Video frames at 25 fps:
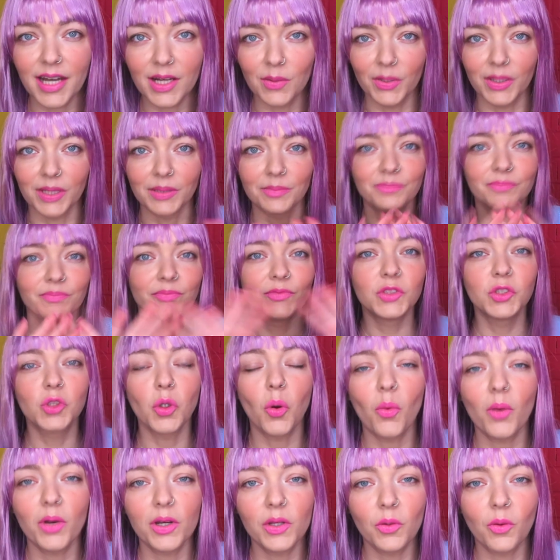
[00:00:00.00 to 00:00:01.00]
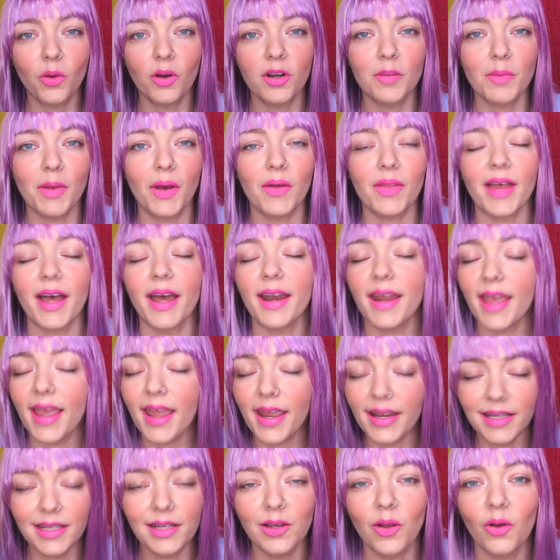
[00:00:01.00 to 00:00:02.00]
Anyway, don't want to go on about that
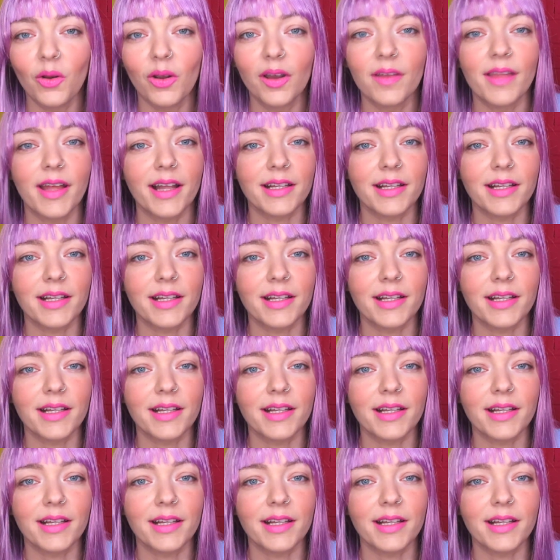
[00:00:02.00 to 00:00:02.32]
any longer.